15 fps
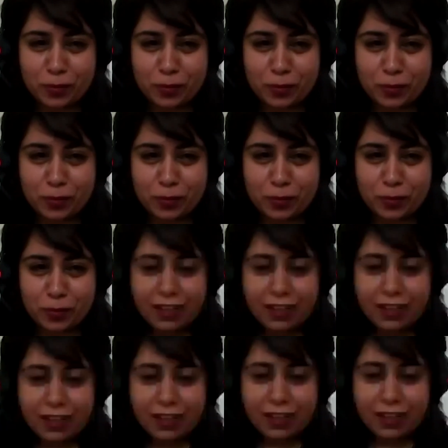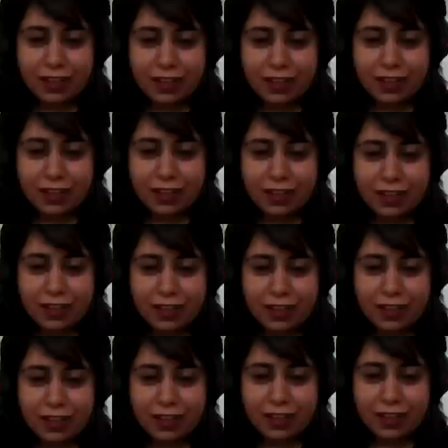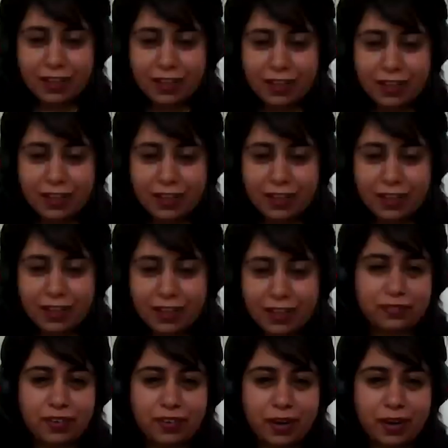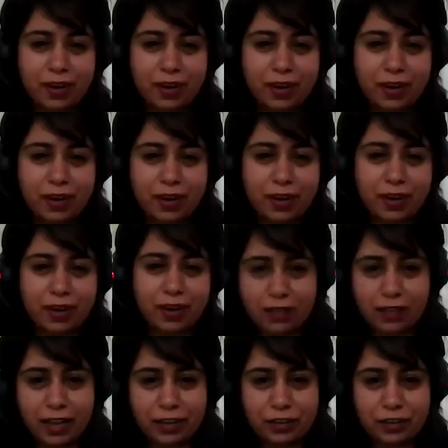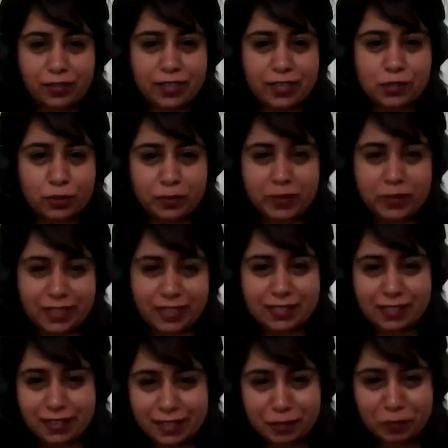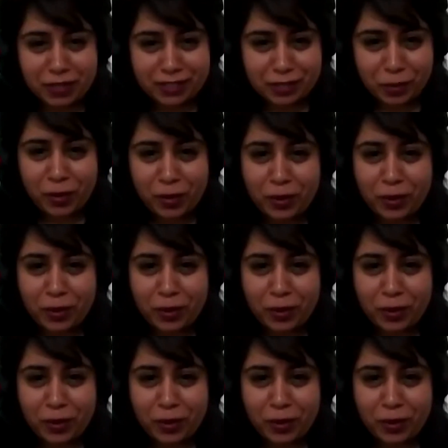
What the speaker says: I've seen some of the reactions at the trailer of Sunflower on social media, and I know there's always excitement